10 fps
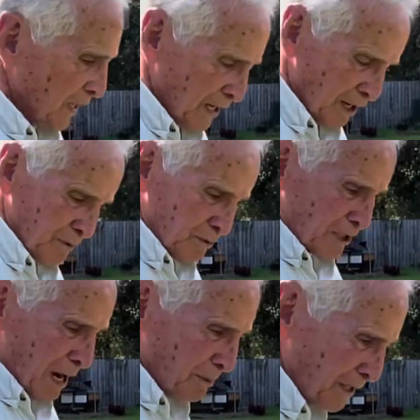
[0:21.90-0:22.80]
on
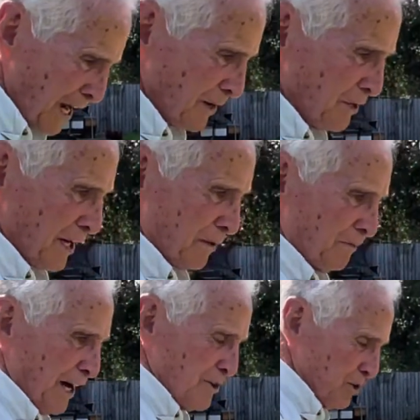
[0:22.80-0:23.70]
top of that, you got to
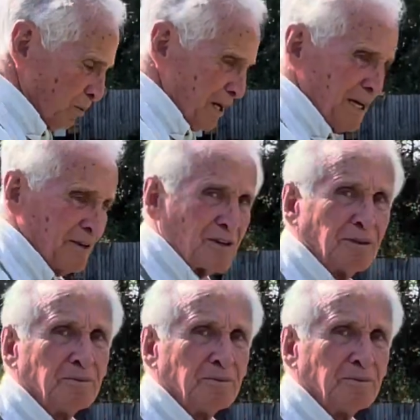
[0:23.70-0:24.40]
fight your weeds.